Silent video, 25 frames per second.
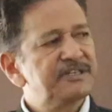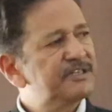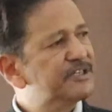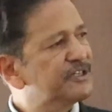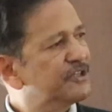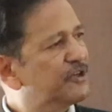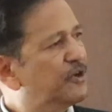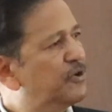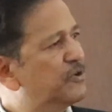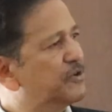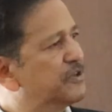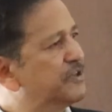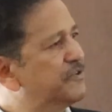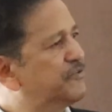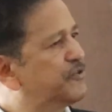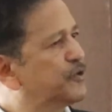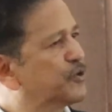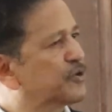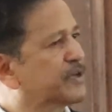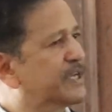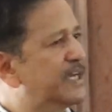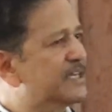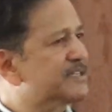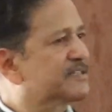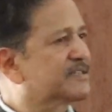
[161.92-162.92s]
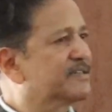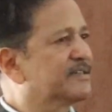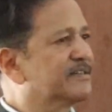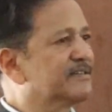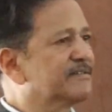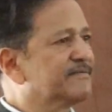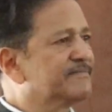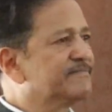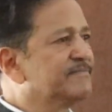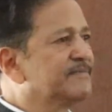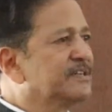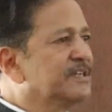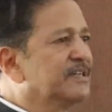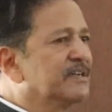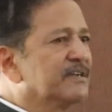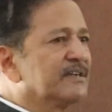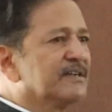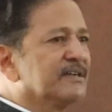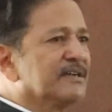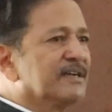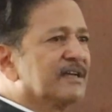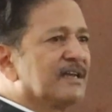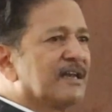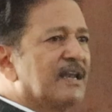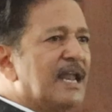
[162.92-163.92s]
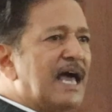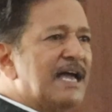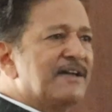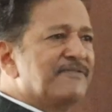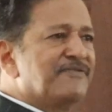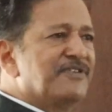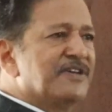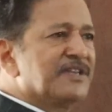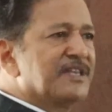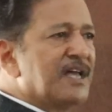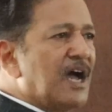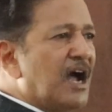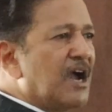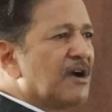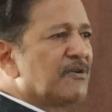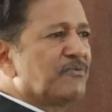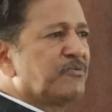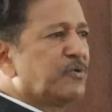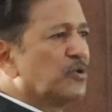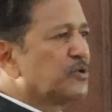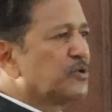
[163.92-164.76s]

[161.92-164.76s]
You know, if you get a life in the armed